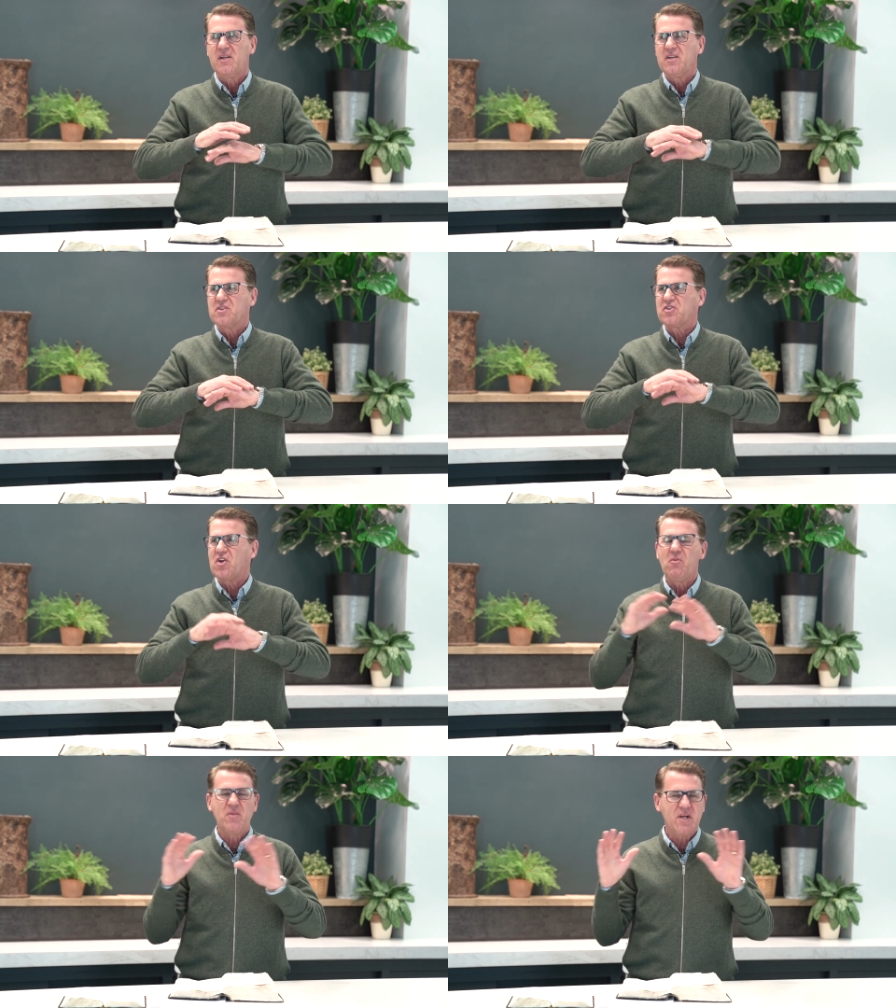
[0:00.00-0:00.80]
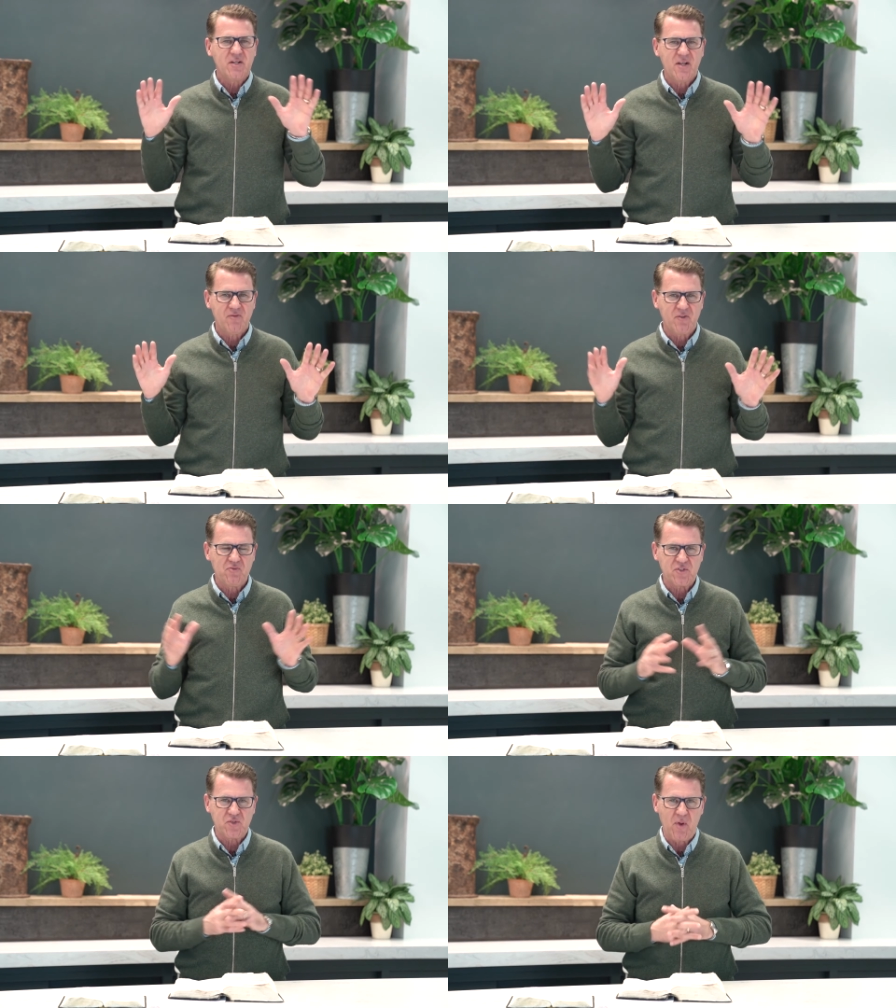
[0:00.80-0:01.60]
so many
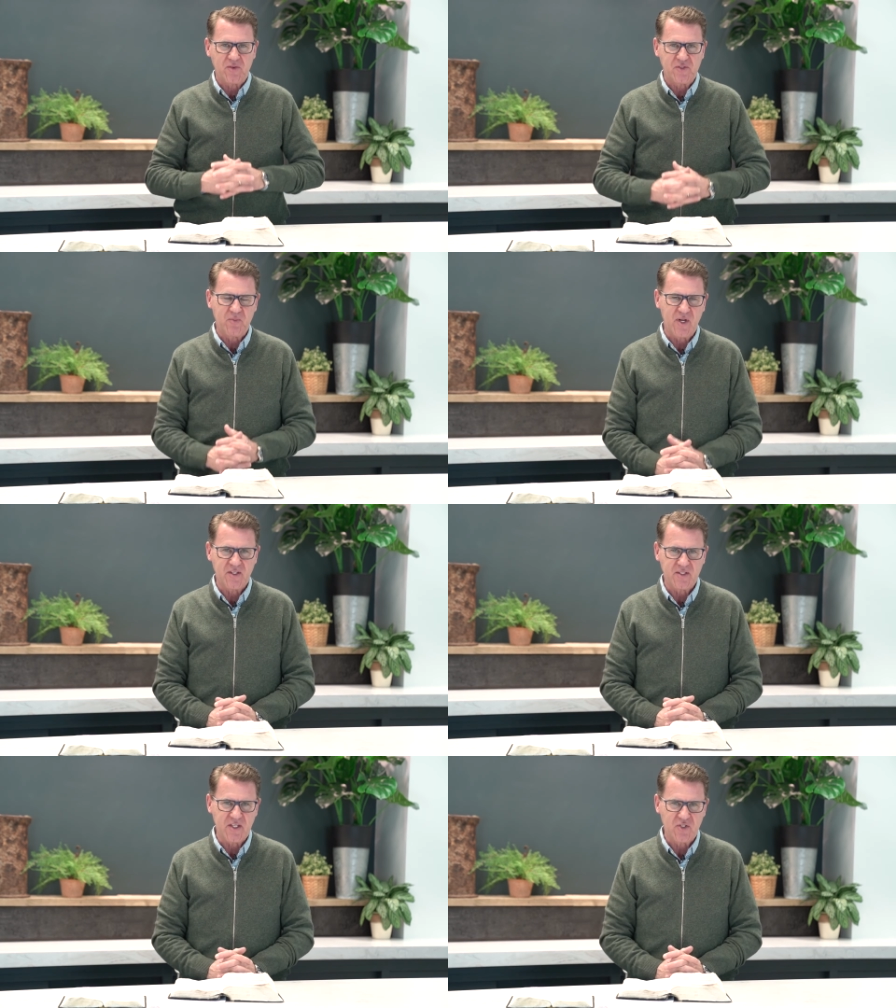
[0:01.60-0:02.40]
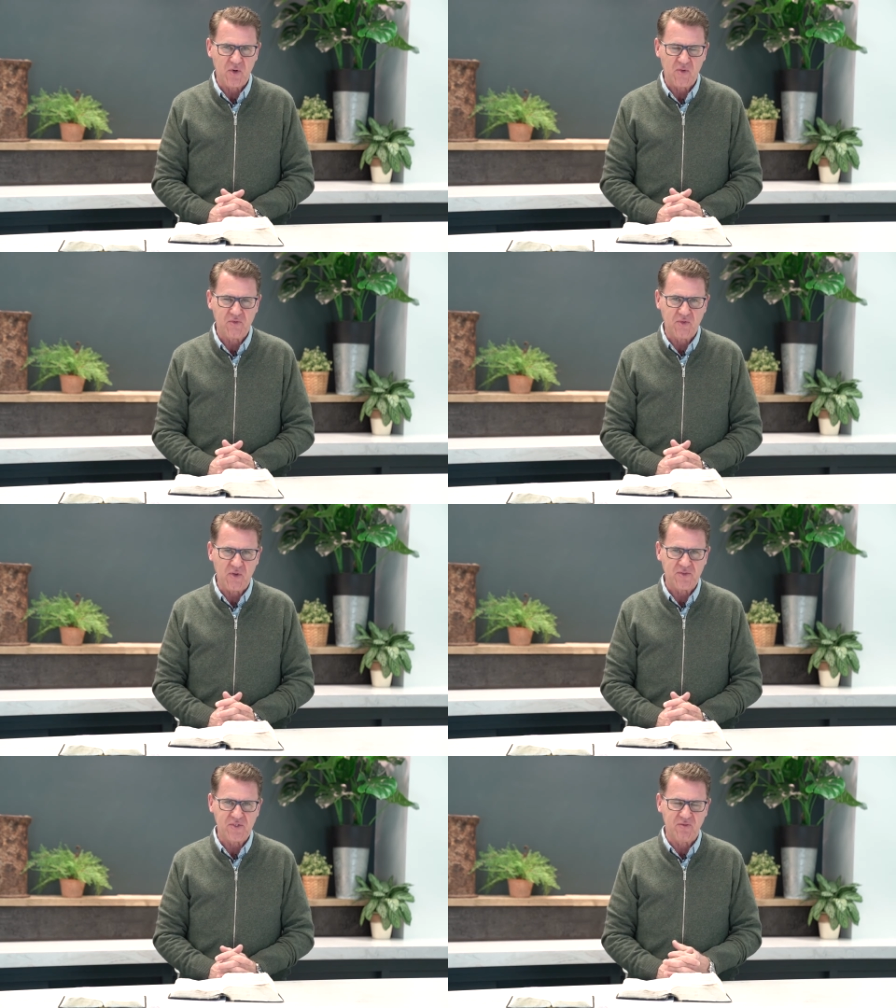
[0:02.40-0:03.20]
different responsibilities or
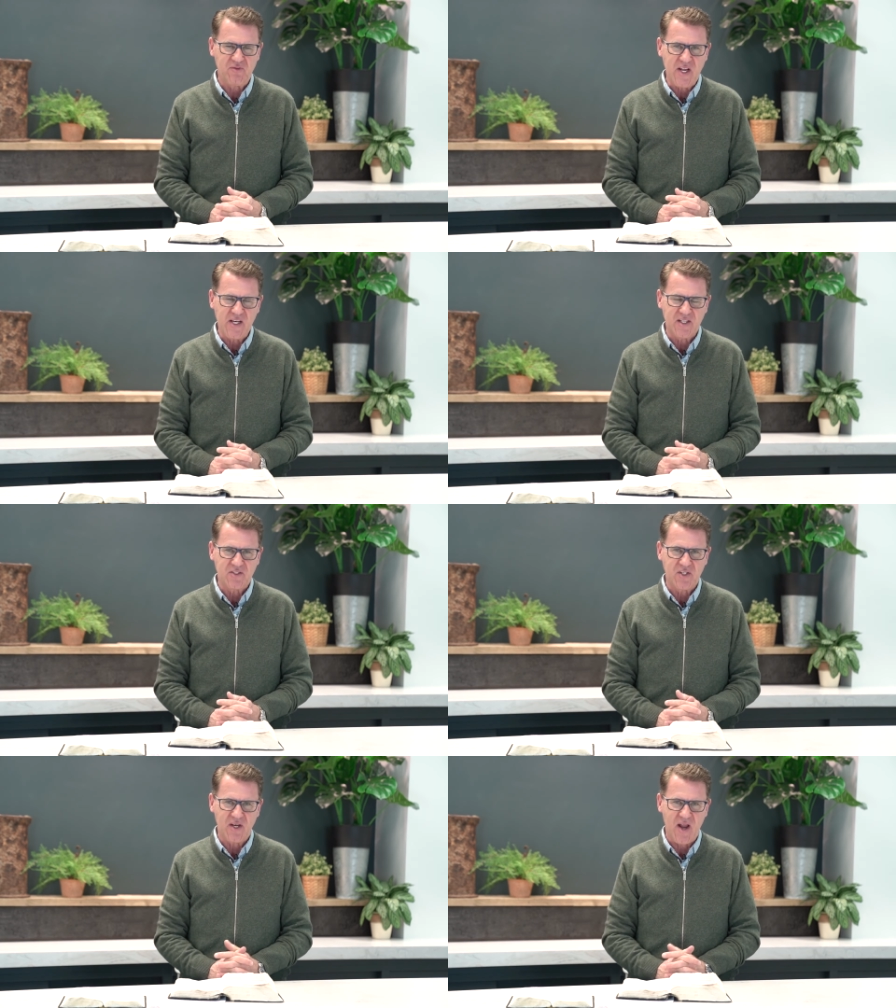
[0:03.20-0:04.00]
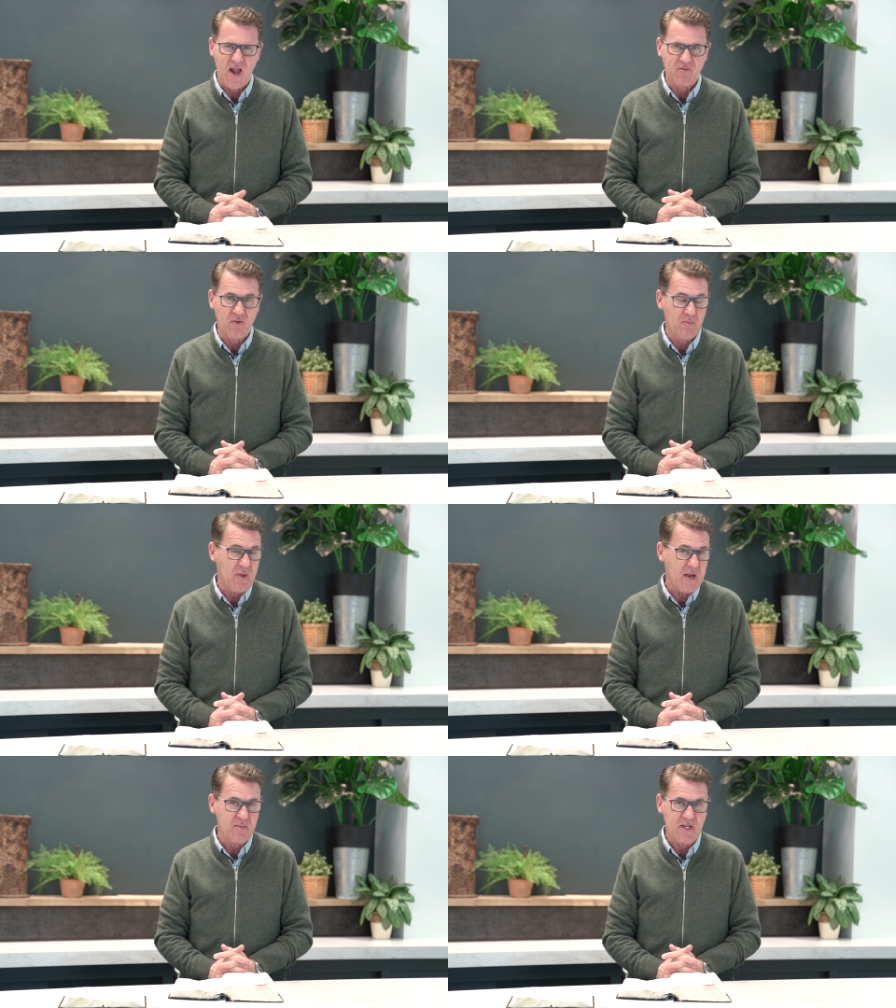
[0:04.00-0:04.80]
thoughts or feelings in life, or
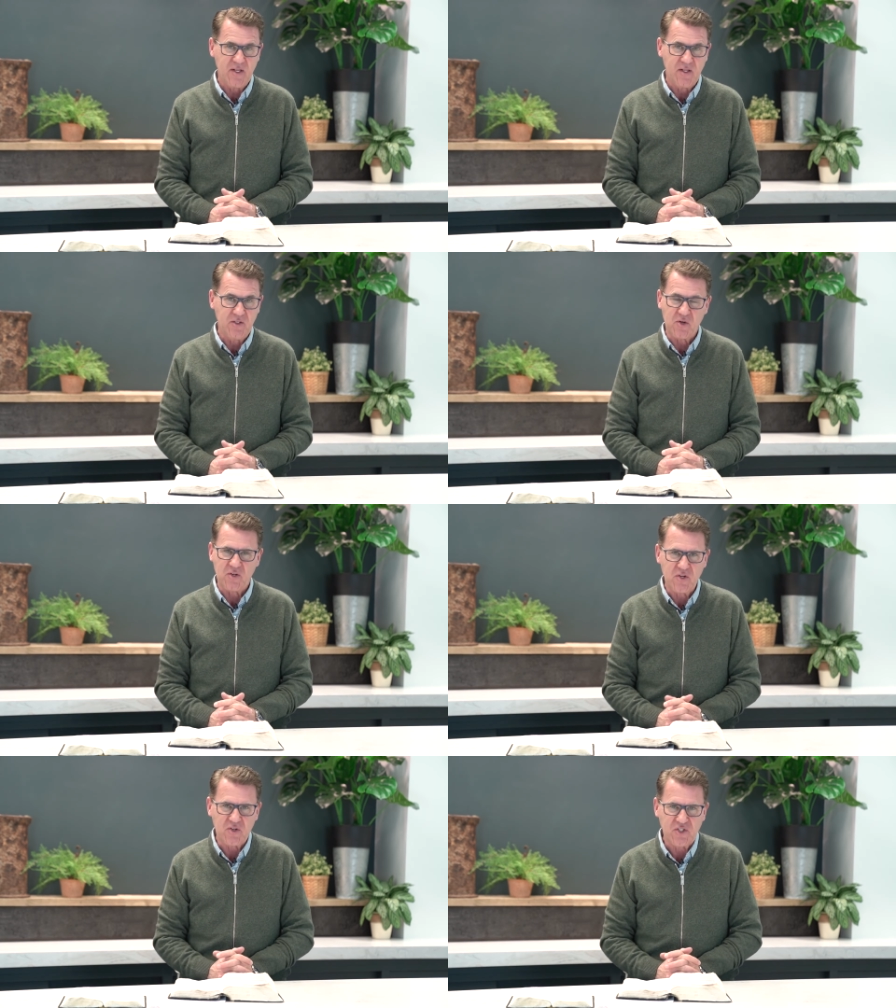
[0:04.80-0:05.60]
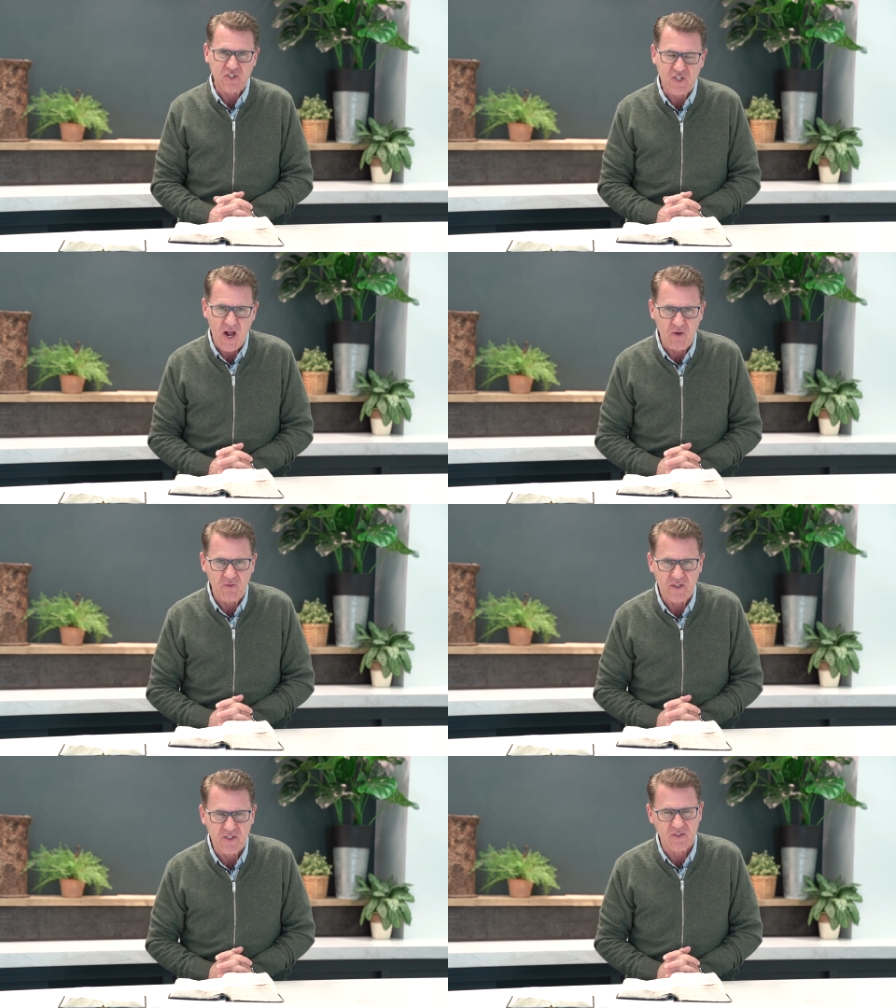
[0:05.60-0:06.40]
maybe you're
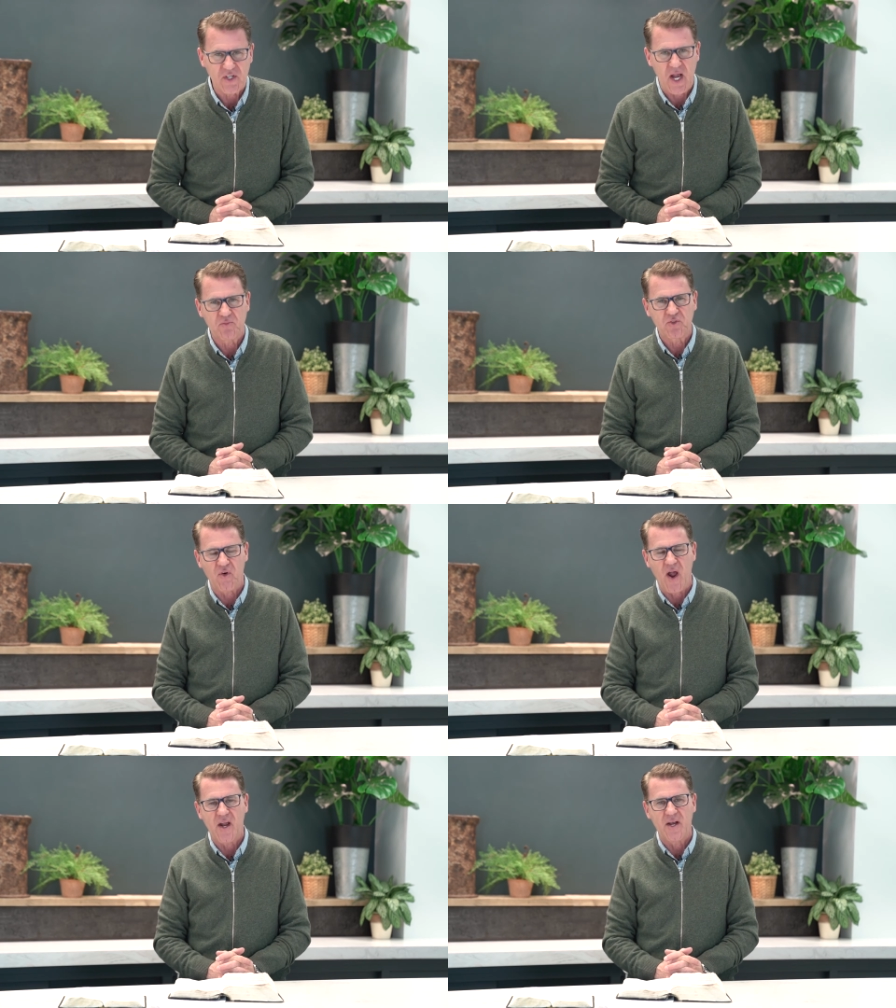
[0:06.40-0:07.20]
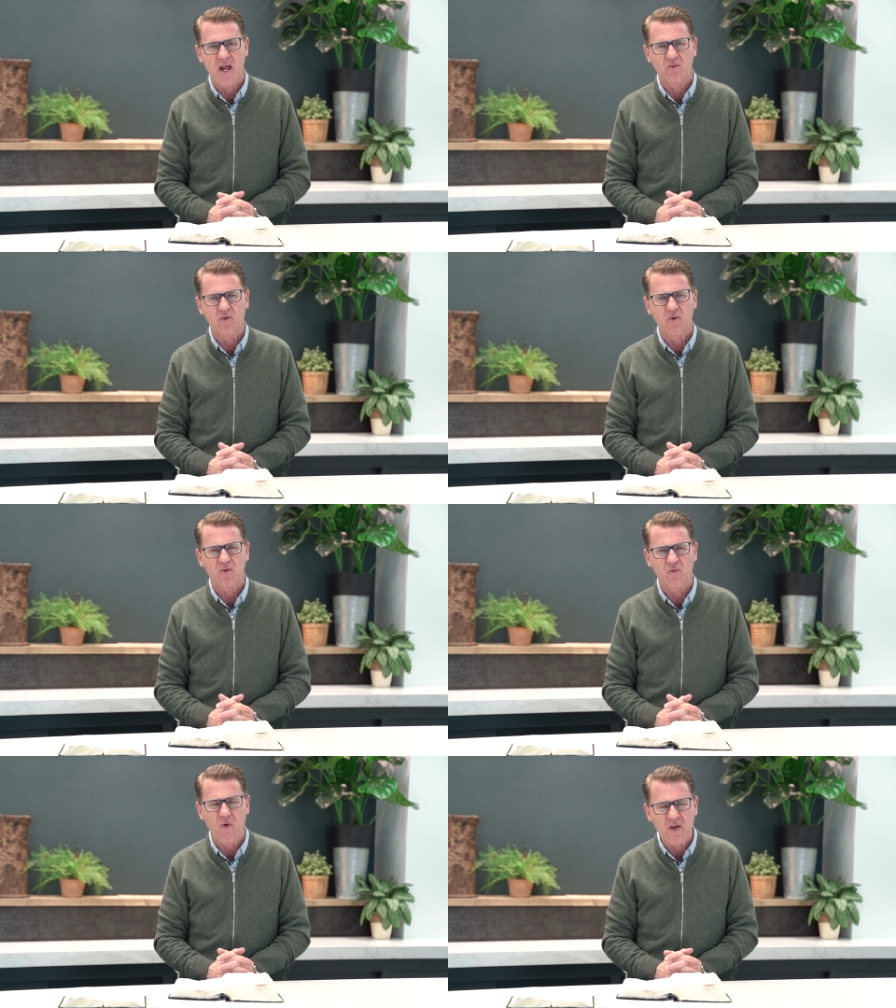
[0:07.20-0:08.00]
yourself in a time crying out,
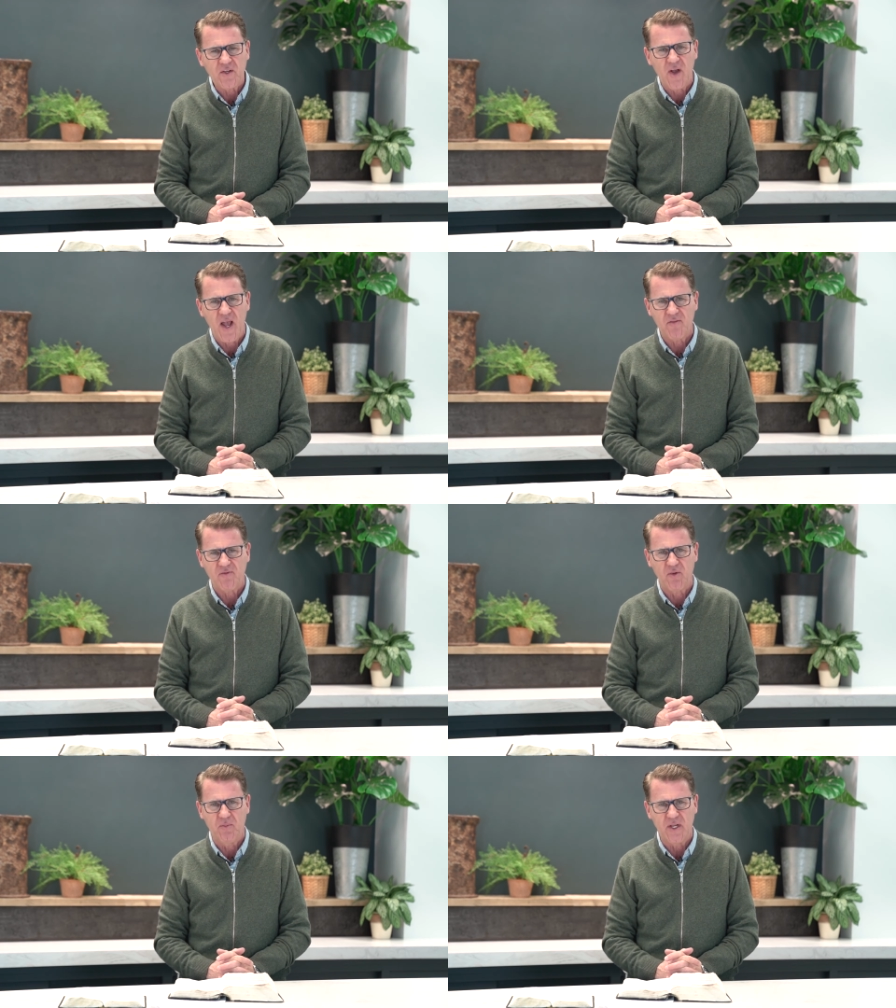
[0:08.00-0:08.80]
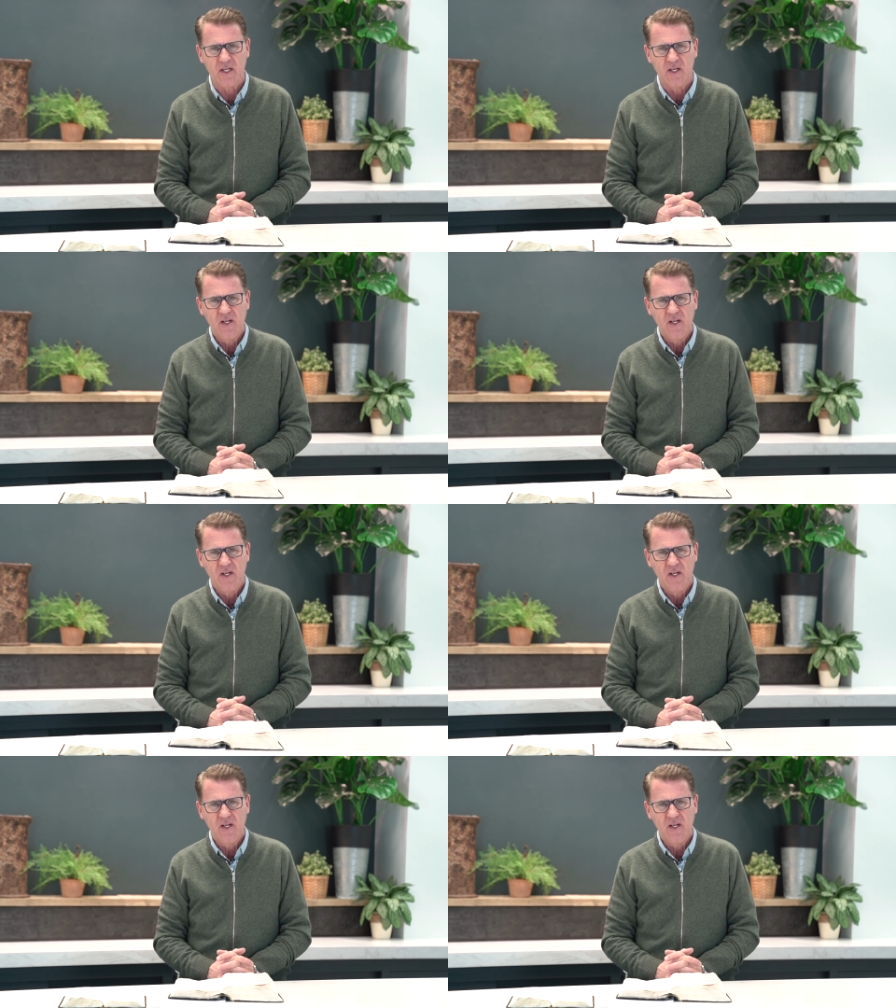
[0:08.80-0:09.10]
Lord, what do you have for me?